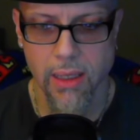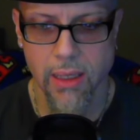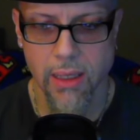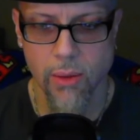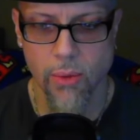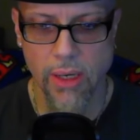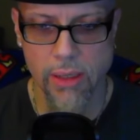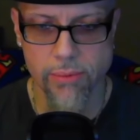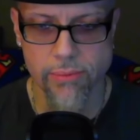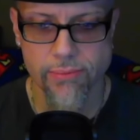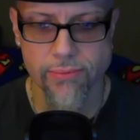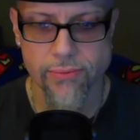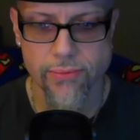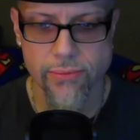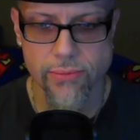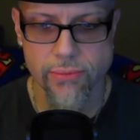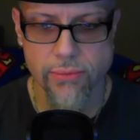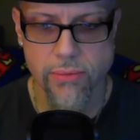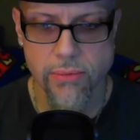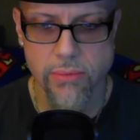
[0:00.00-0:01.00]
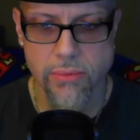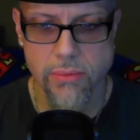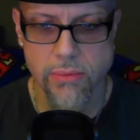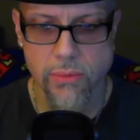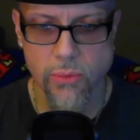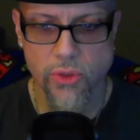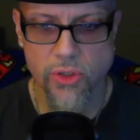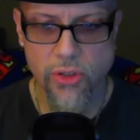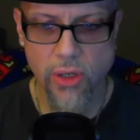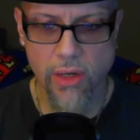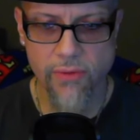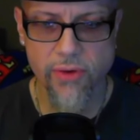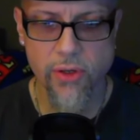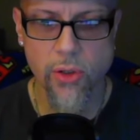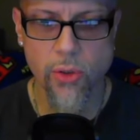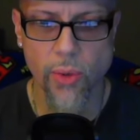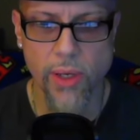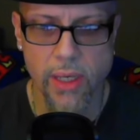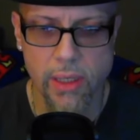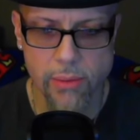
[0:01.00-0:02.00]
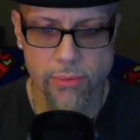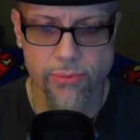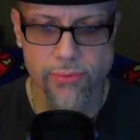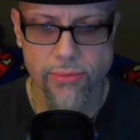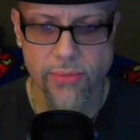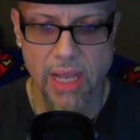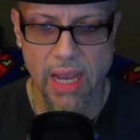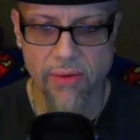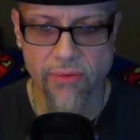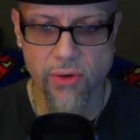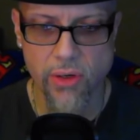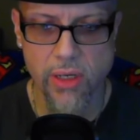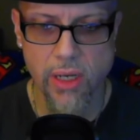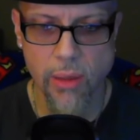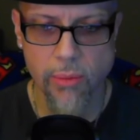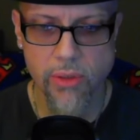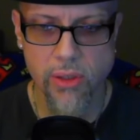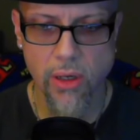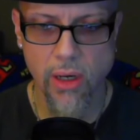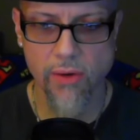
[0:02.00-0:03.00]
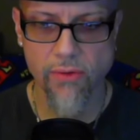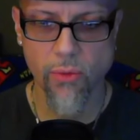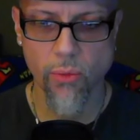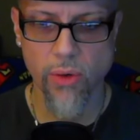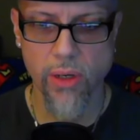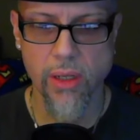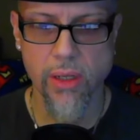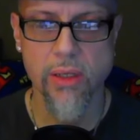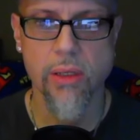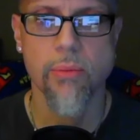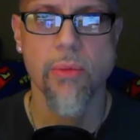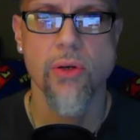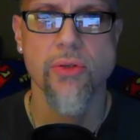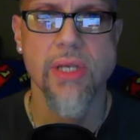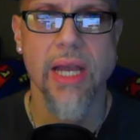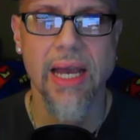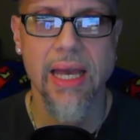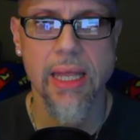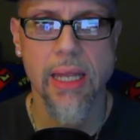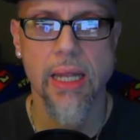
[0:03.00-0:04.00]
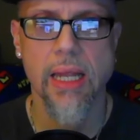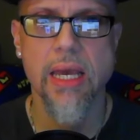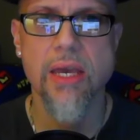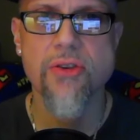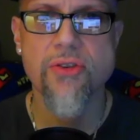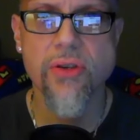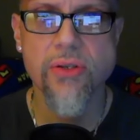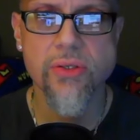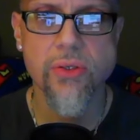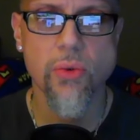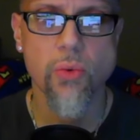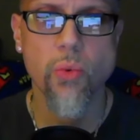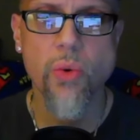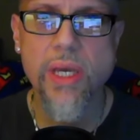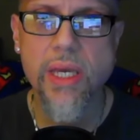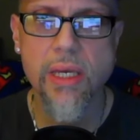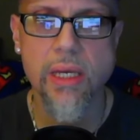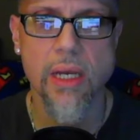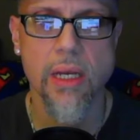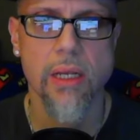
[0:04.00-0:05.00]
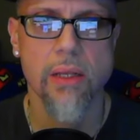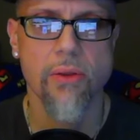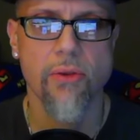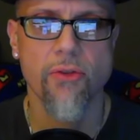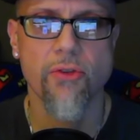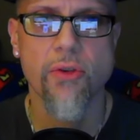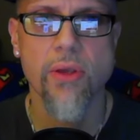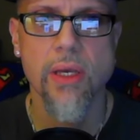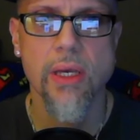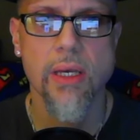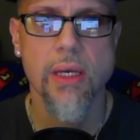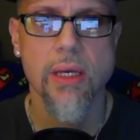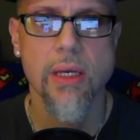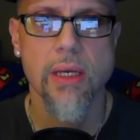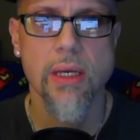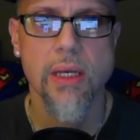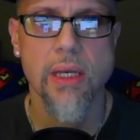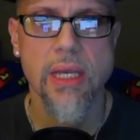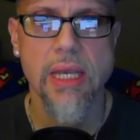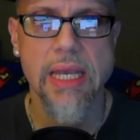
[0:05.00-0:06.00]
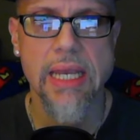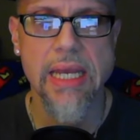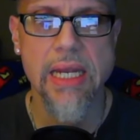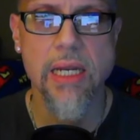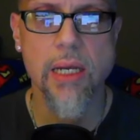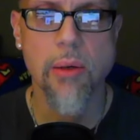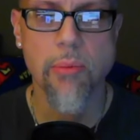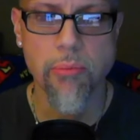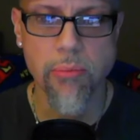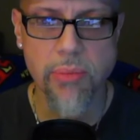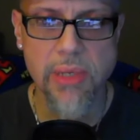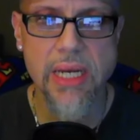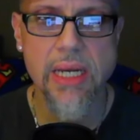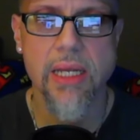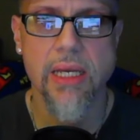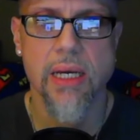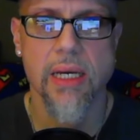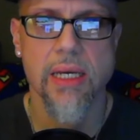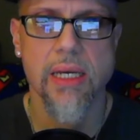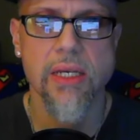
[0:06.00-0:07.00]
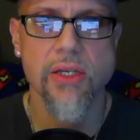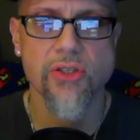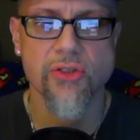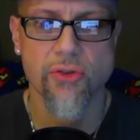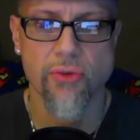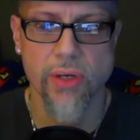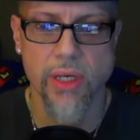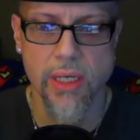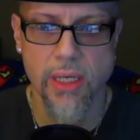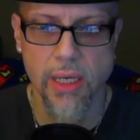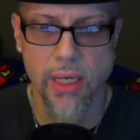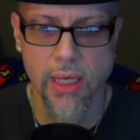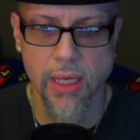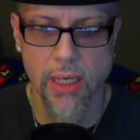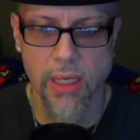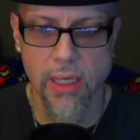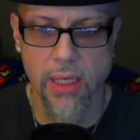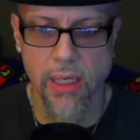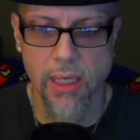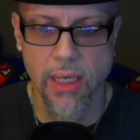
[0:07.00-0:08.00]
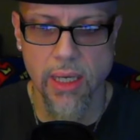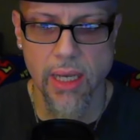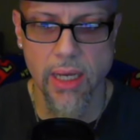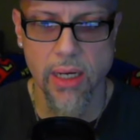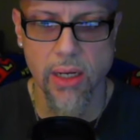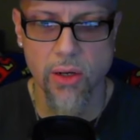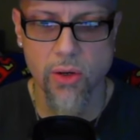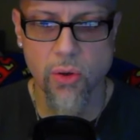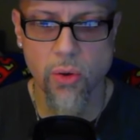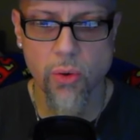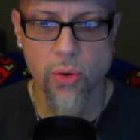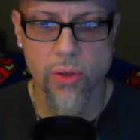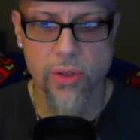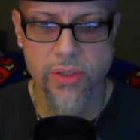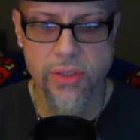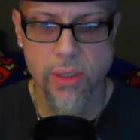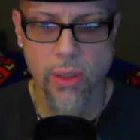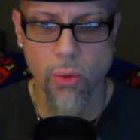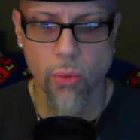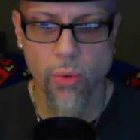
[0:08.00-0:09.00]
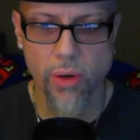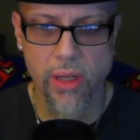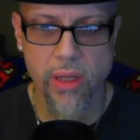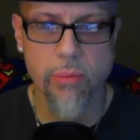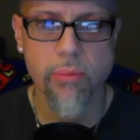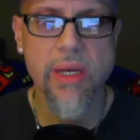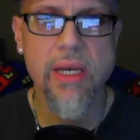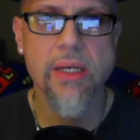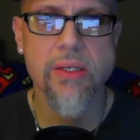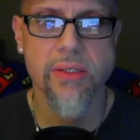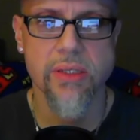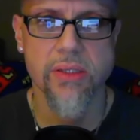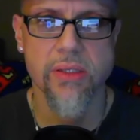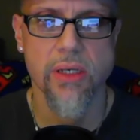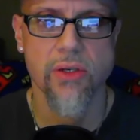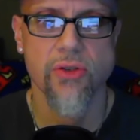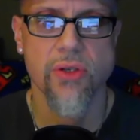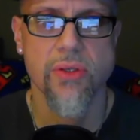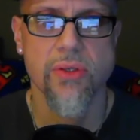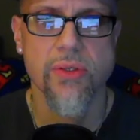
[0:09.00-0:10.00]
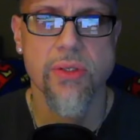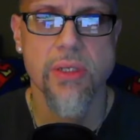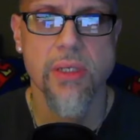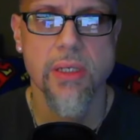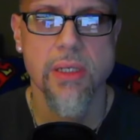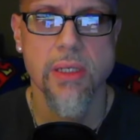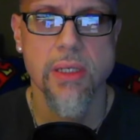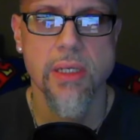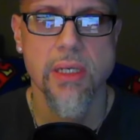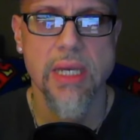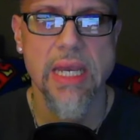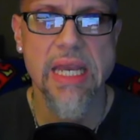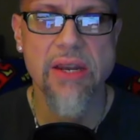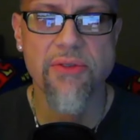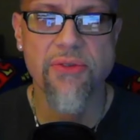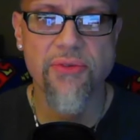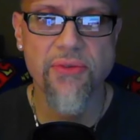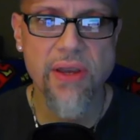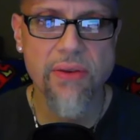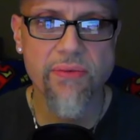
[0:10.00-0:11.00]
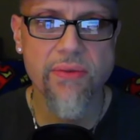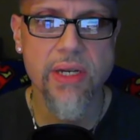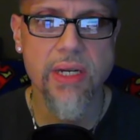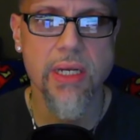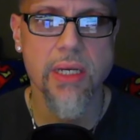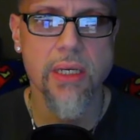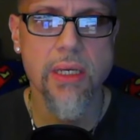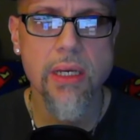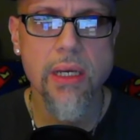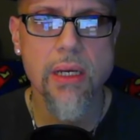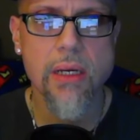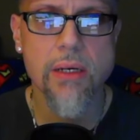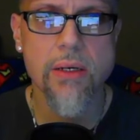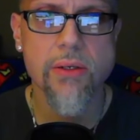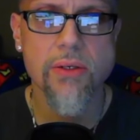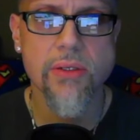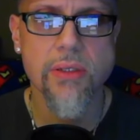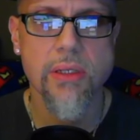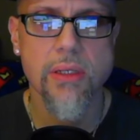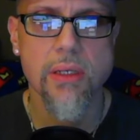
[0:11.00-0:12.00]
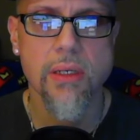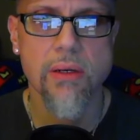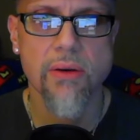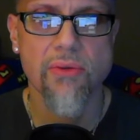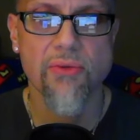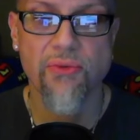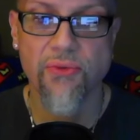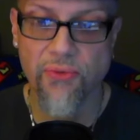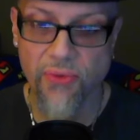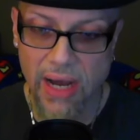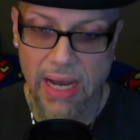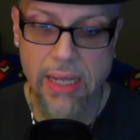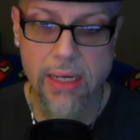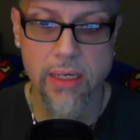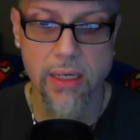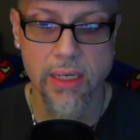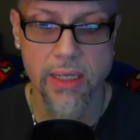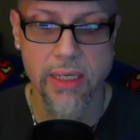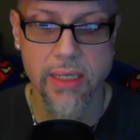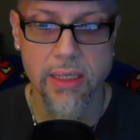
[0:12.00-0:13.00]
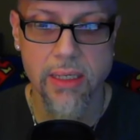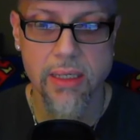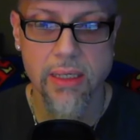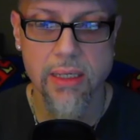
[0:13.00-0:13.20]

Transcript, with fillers: Well, we start off a new week after coming off one of the most hellacious weekends in media history. And of course, one of the biggest decisions in 50 years finally